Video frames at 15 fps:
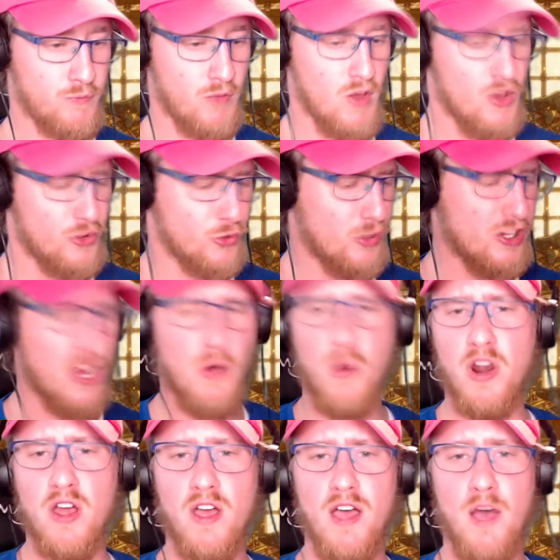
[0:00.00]
So one thing I
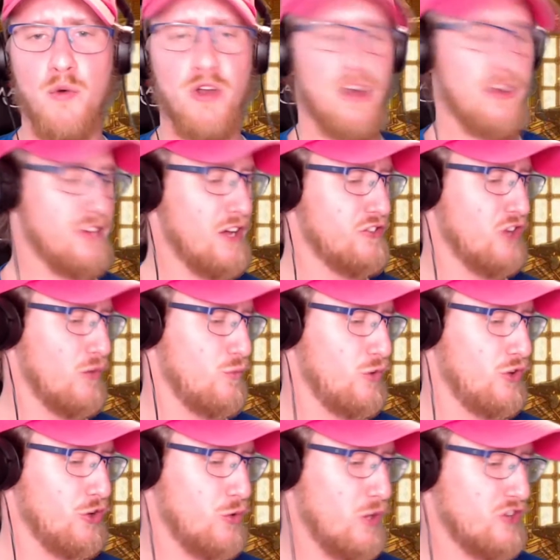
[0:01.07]
want to touch on
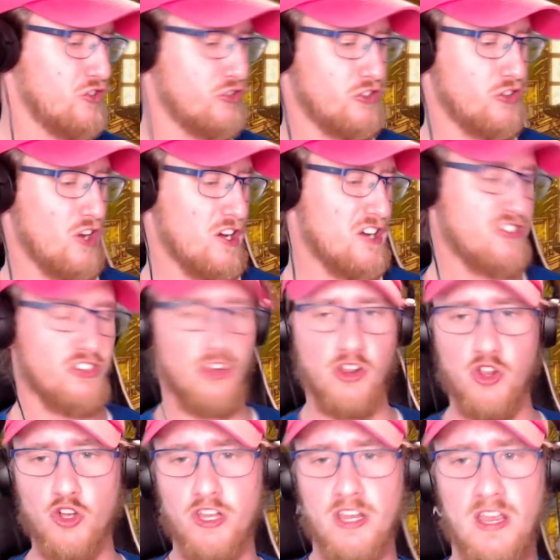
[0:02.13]
really quick, just initially
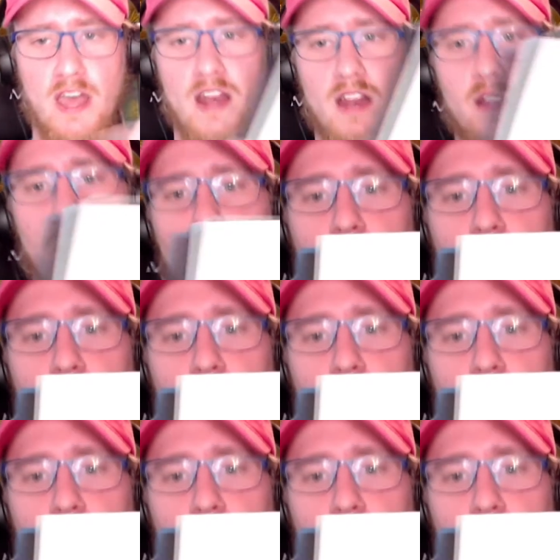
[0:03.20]
looking at it.